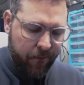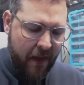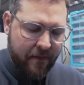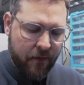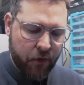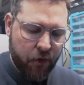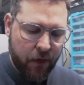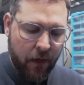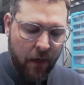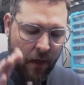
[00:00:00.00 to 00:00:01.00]
That feels
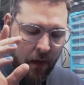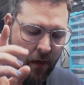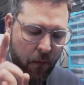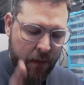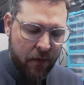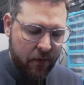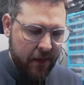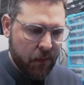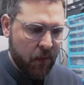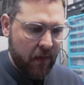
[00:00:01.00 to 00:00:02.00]
good. We need to
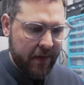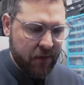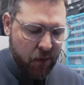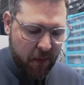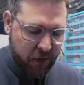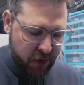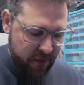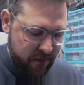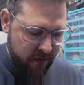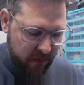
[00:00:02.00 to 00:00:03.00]
test with the lens to make sure
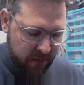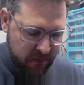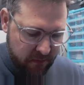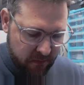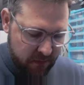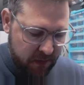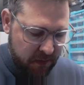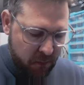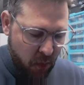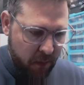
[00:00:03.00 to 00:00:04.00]
everything is
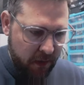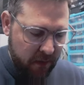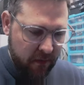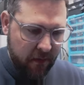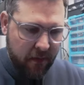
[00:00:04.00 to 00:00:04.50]
seated properly.